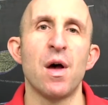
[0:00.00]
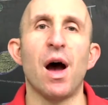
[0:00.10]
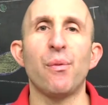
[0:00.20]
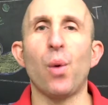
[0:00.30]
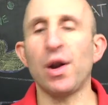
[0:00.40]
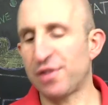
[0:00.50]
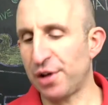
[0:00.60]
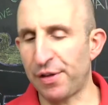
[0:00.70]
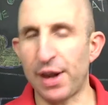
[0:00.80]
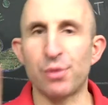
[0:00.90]
I once
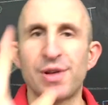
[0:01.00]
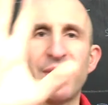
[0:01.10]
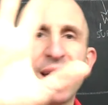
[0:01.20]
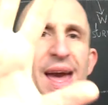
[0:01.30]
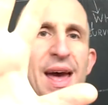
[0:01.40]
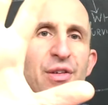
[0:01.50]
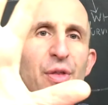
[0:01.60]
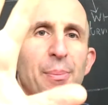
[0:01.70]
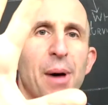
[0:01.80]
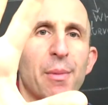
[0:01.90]
heard that it was having hairs on
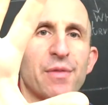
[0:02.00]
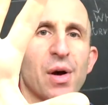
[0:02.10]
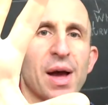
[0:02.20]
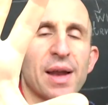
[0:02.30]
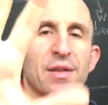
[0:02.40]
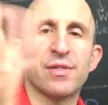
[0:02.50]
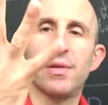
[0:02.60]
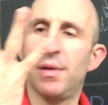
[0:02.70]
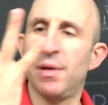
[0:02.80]
the palm of your hands.